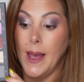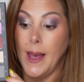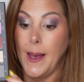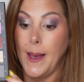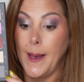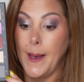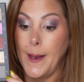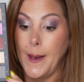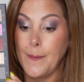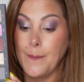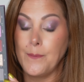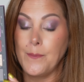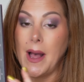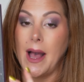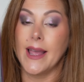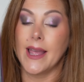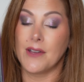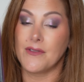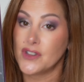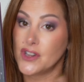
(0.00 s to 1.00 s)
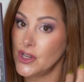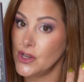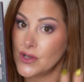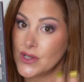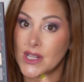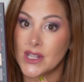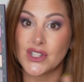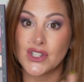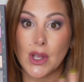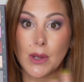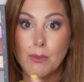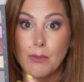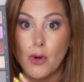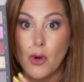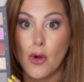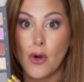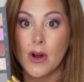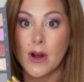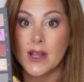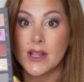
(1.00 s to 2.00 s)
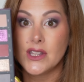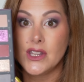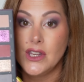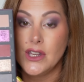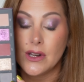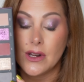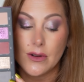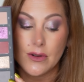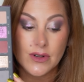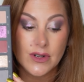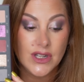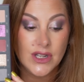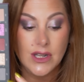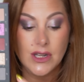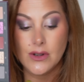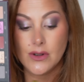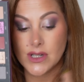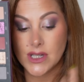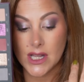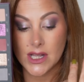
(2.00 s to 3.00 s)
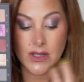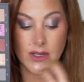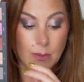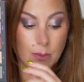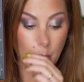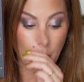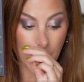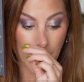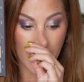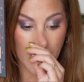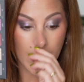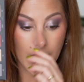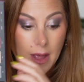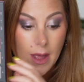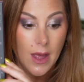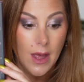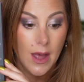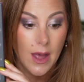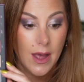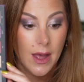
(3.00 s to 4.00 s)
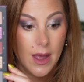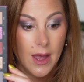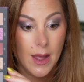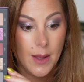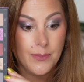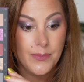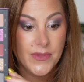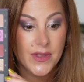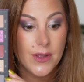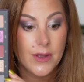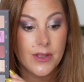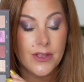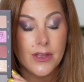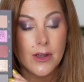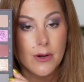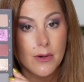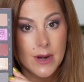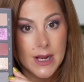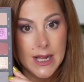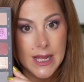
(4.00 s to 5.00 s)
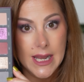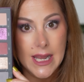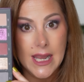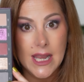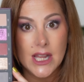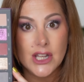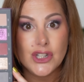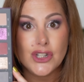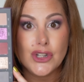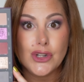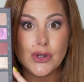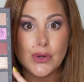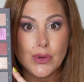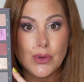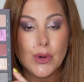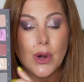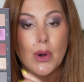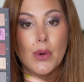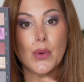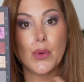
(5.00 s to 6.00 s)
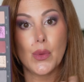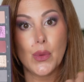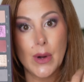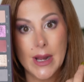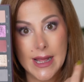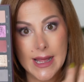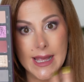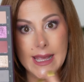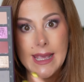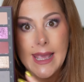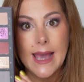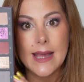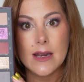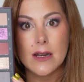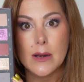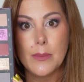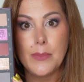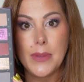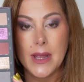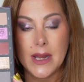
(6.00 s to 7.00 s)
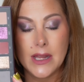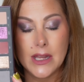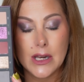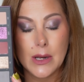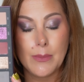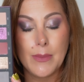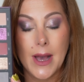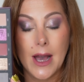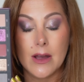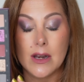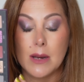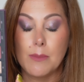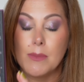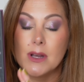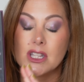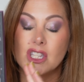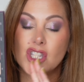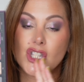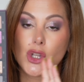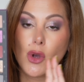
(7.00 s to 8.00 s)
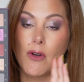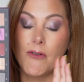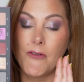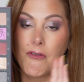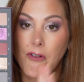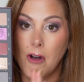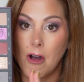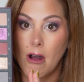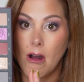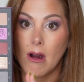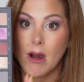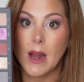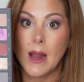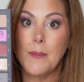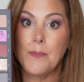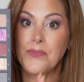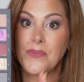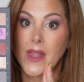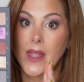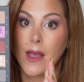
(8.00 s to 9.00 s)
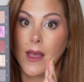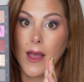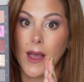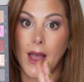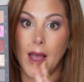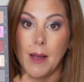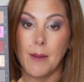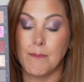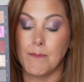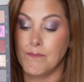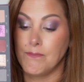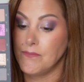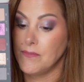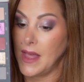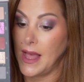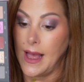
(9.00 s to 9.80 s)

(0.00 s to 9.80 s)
I have to use it some more, you know, use it more thoroughly to really get an opinion about it. But so far, I